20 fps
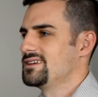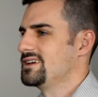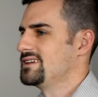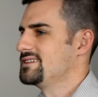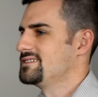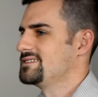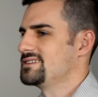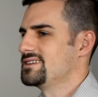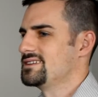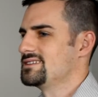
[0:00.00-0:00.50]

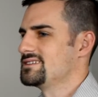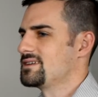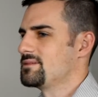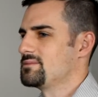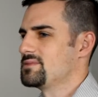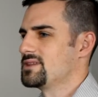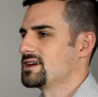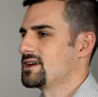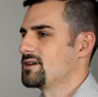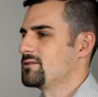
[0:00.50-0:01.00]
it's
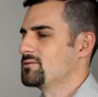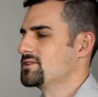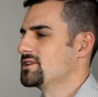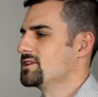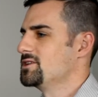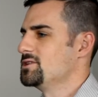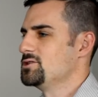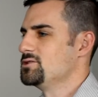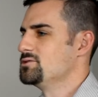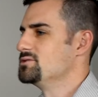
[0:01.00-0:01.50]
something I was
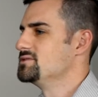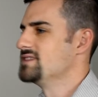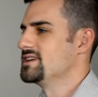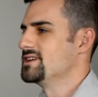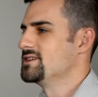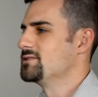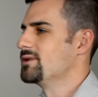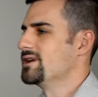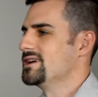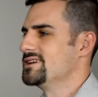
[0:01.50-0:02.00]
going to use
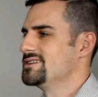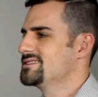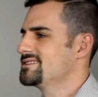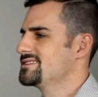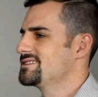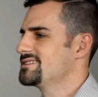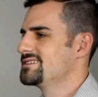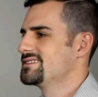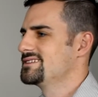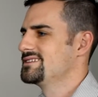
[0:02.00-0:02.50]
anyways,